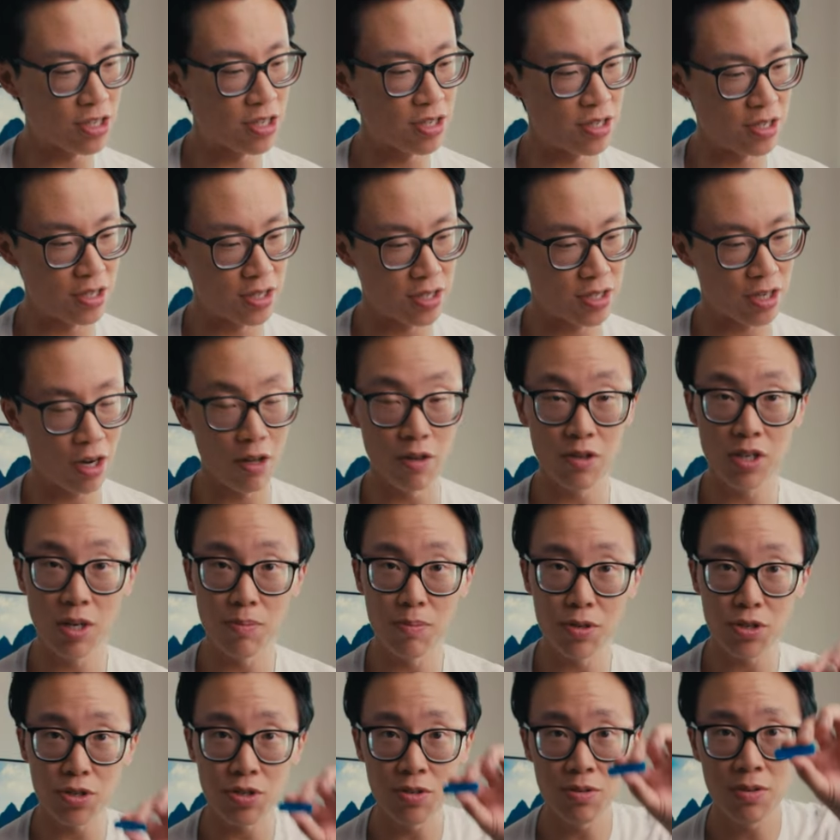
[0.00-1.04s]
the color
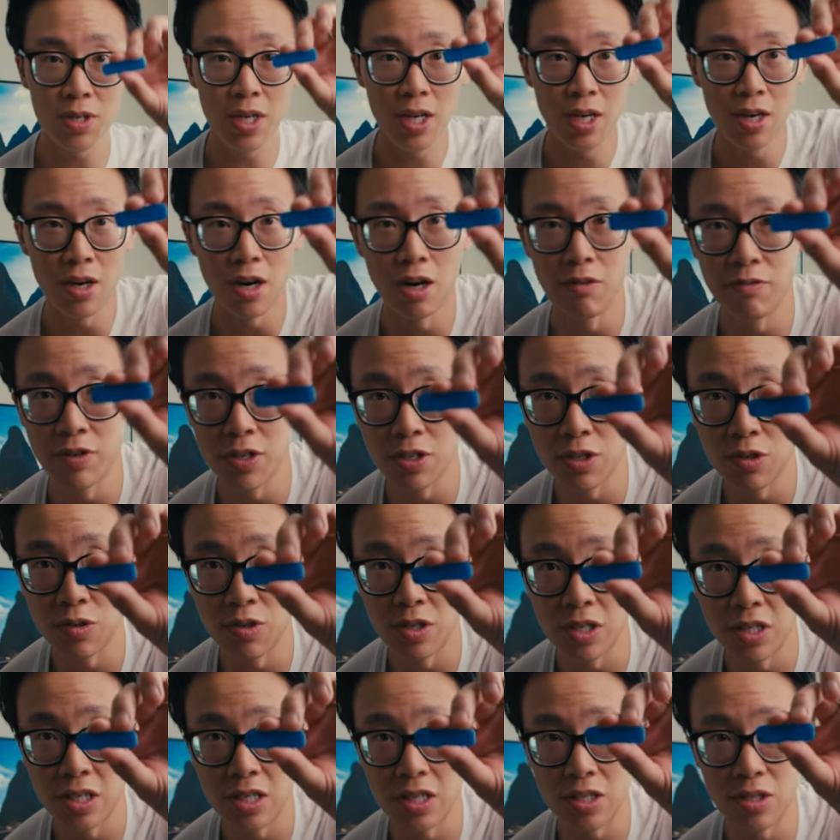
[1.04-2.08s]
temperature of it
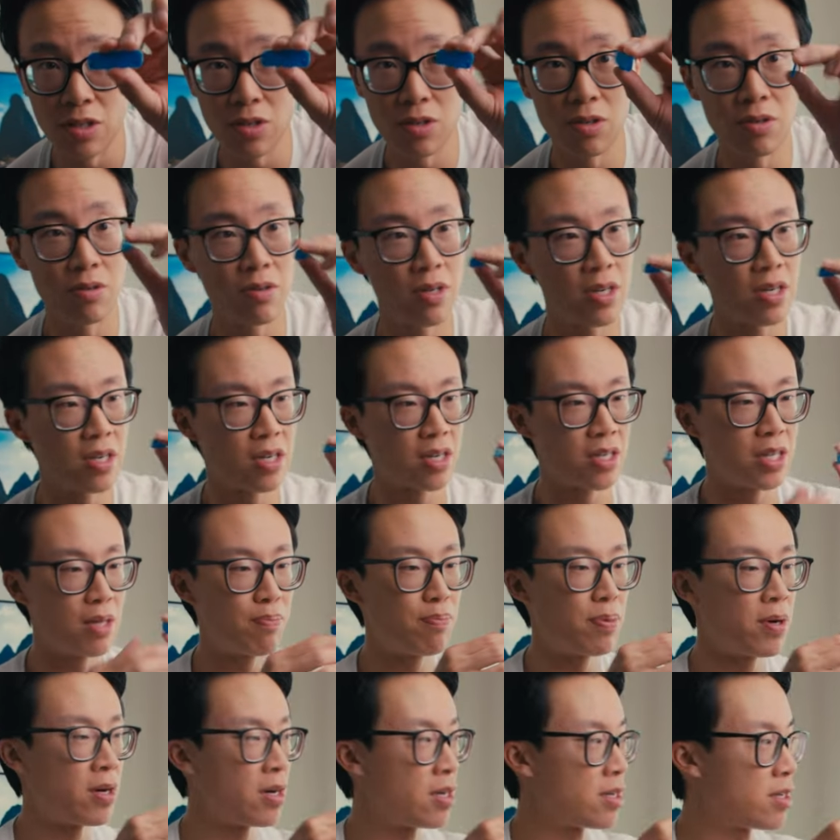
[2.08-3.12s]
using these little
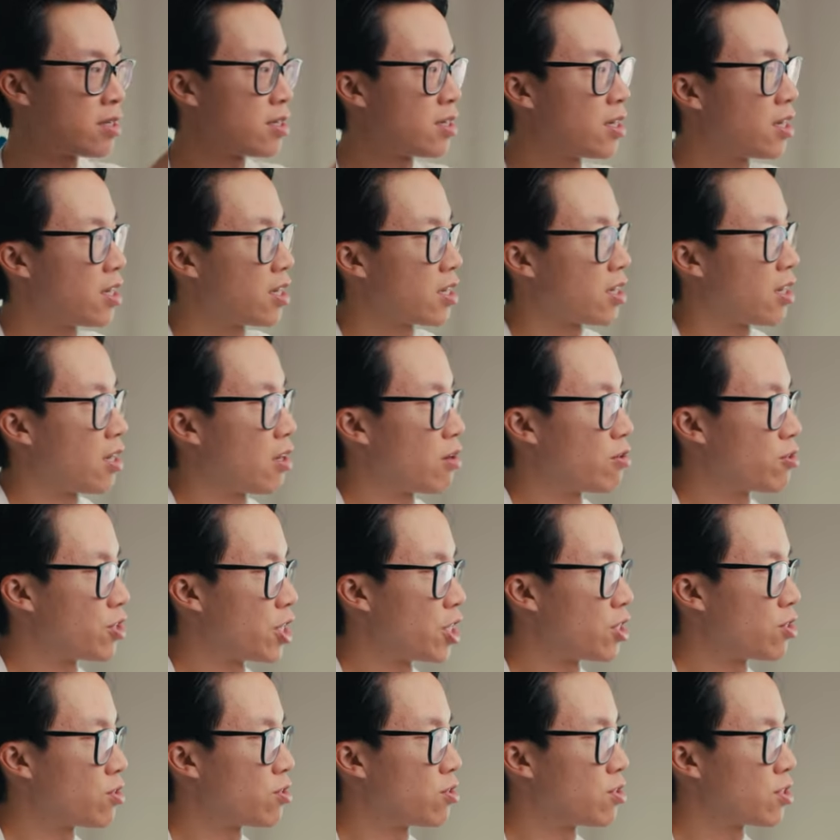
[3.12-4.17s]
clip-on color
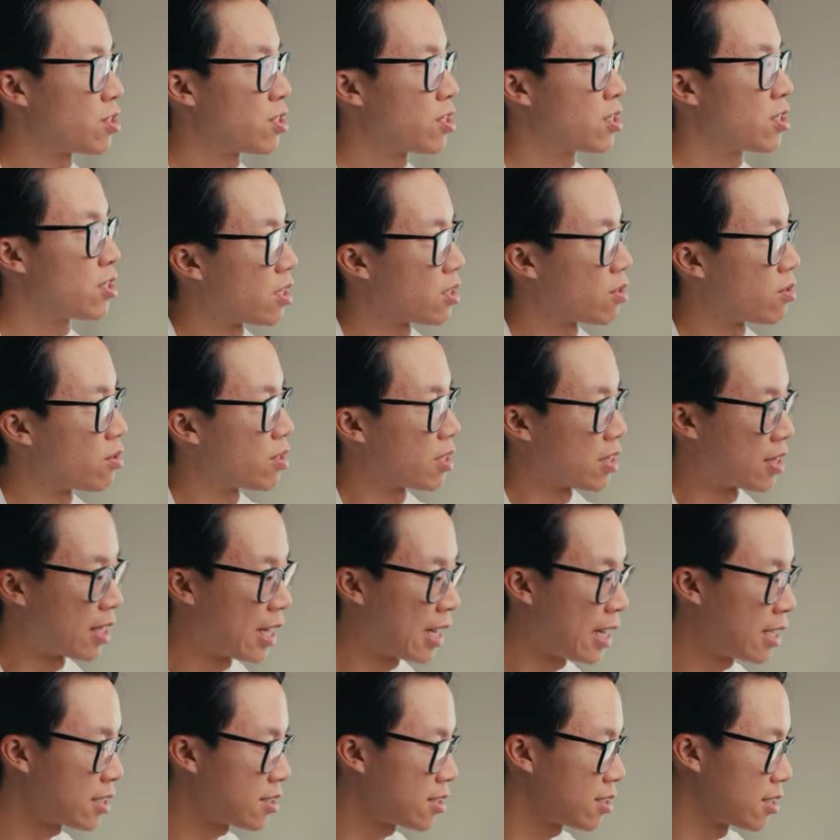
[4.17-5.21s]
changers that go like
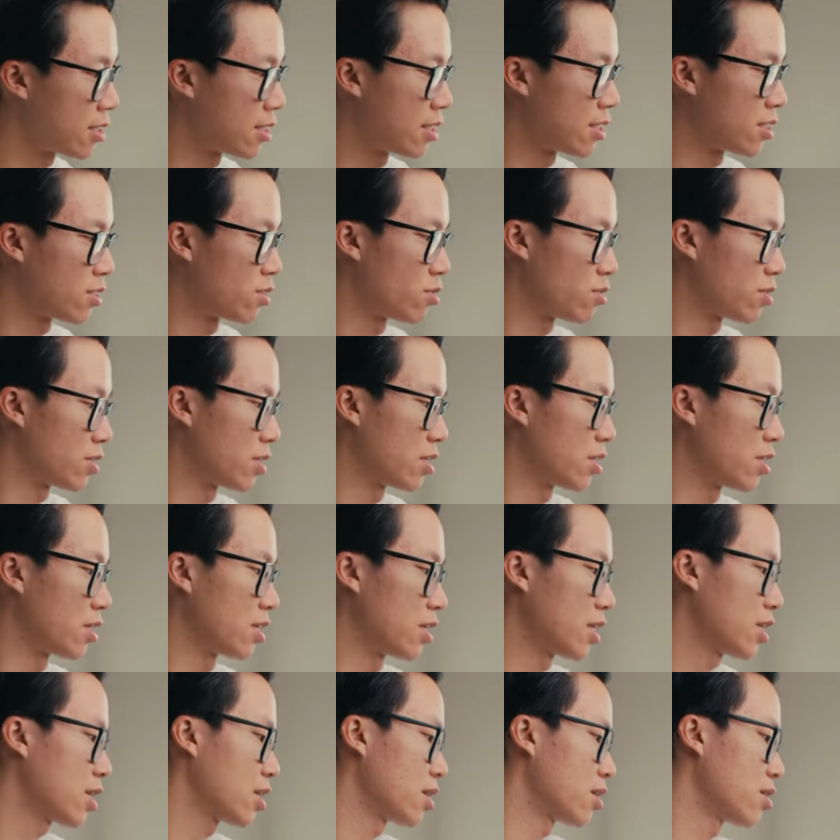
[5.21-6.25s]
that. And then you can
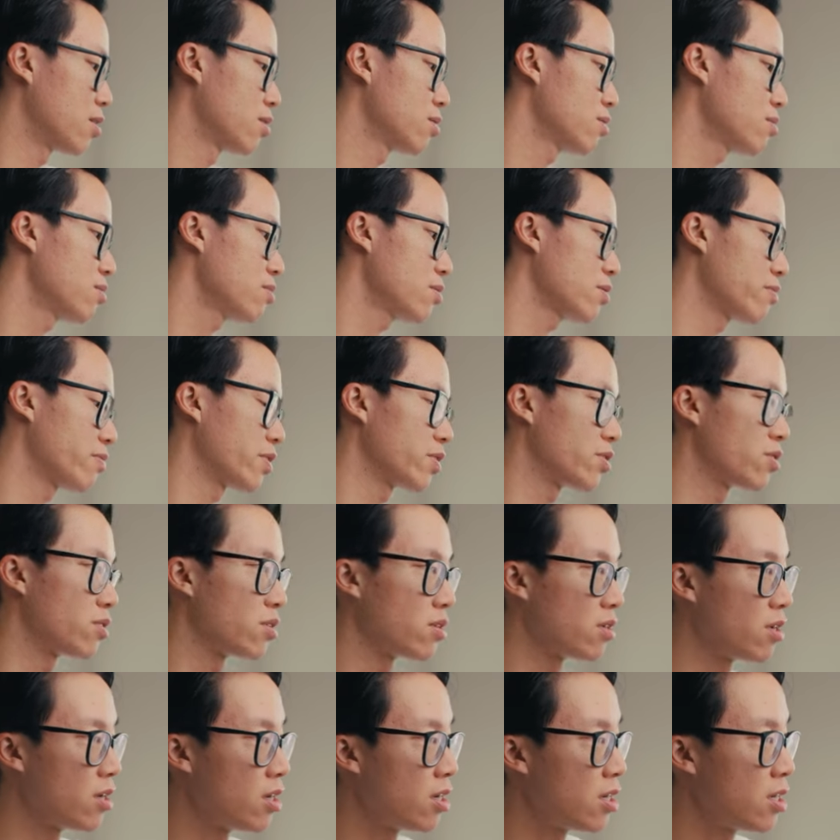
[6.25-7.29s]
now, if I turn
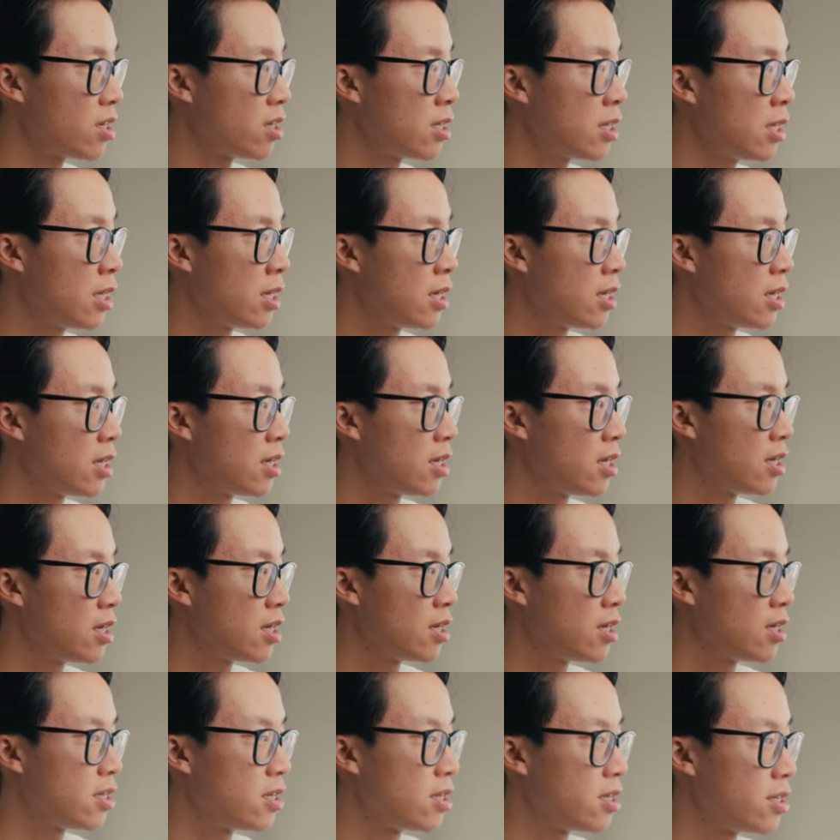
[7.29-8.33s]
it on,
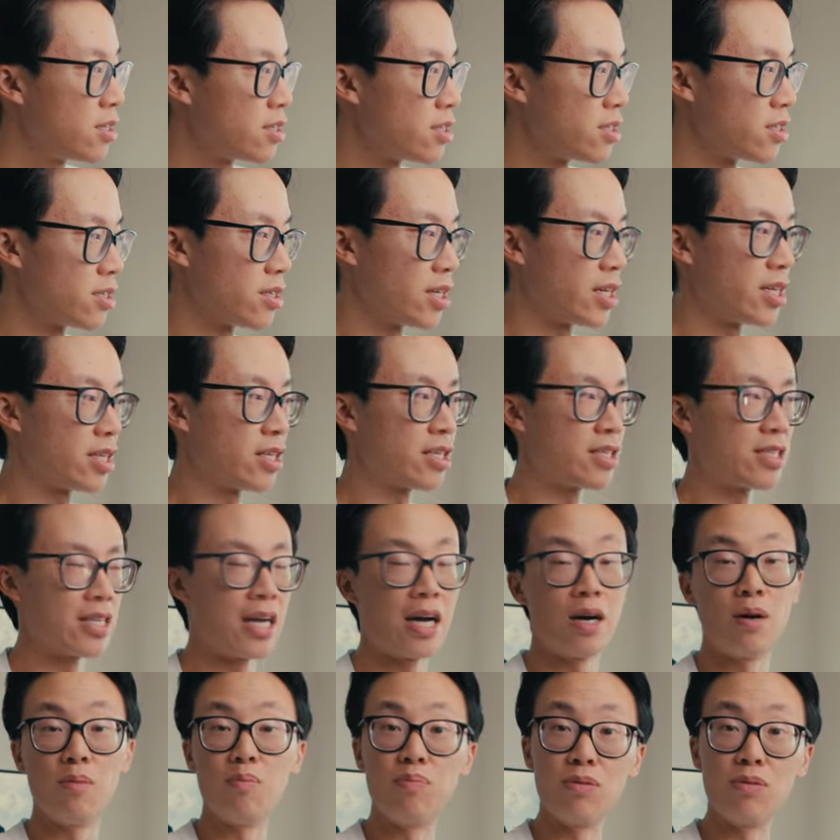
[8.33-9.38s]
this light is now